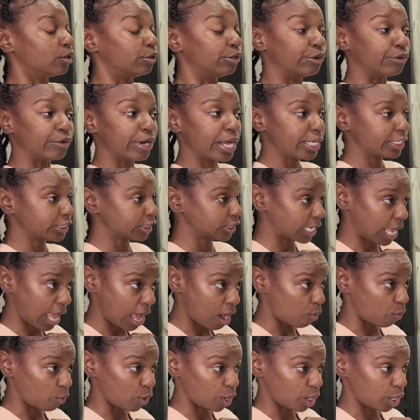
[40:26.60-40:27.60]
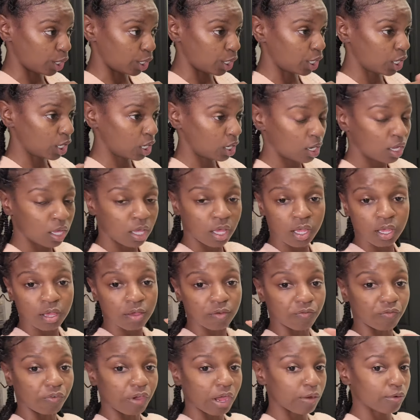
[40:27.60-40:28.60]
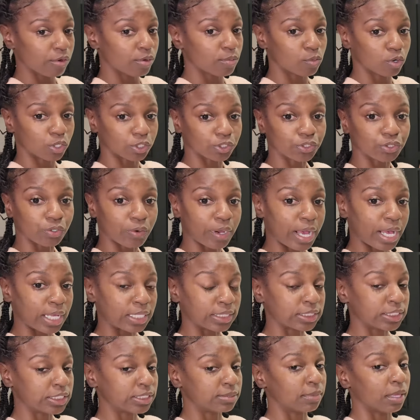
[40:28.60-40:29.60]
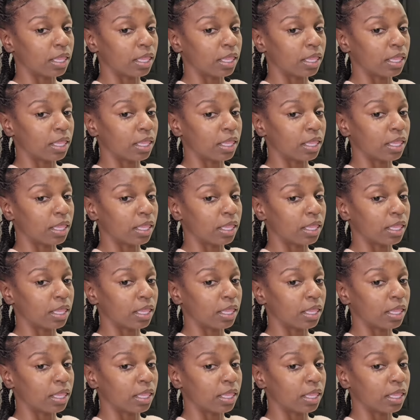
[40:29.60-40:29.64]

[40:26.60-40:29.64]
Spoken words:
Great shower, very moisturized,